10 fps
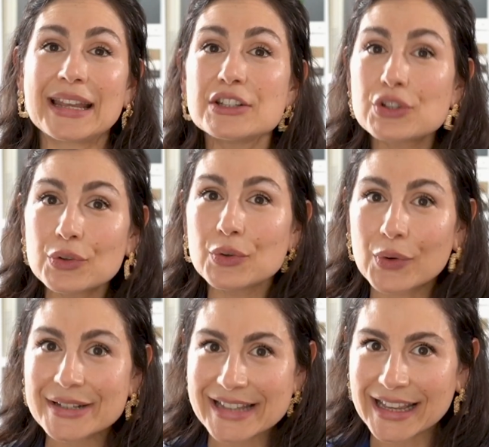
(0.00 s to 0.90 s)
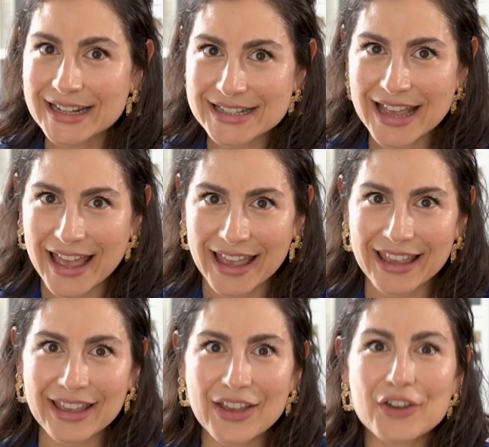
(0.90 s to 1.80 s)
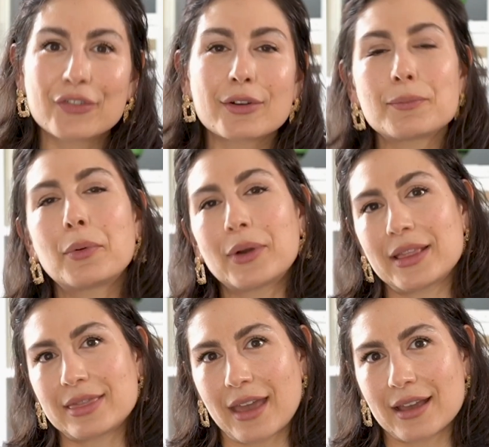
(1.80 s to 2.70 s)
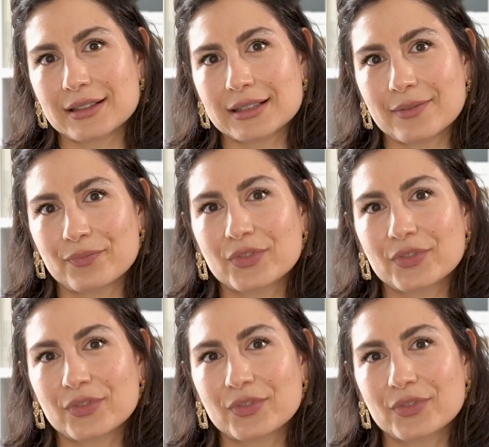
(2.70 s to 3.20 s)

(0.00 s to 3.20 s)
into your day-to-day for important things.